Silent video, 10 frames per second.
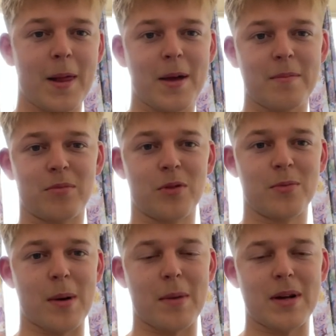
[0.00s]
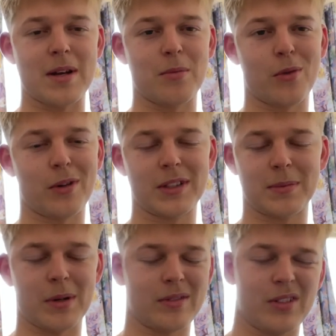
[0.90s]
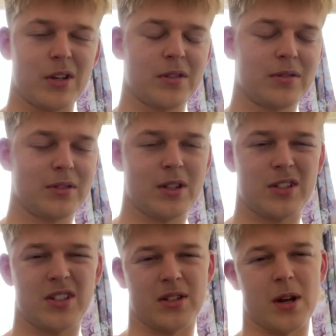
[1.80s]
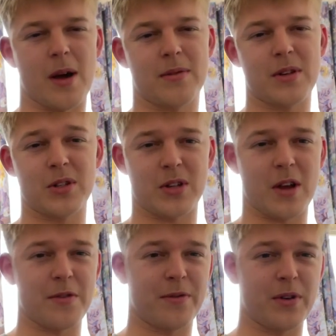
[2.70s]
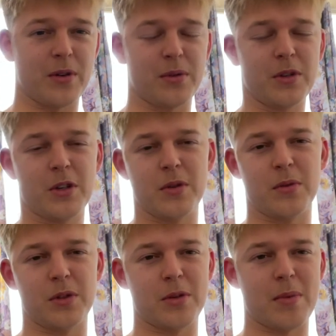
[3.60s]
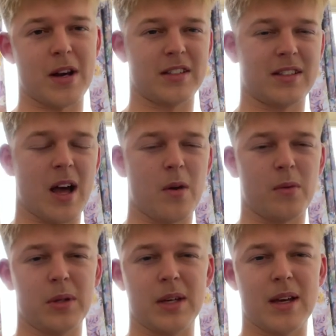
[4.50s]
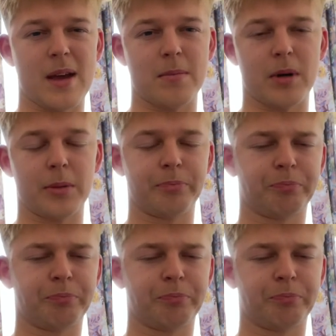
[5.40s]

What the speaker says: improve my Monday mornings, but you know, that's just life. That's just how you feel when you're about to start a week again. But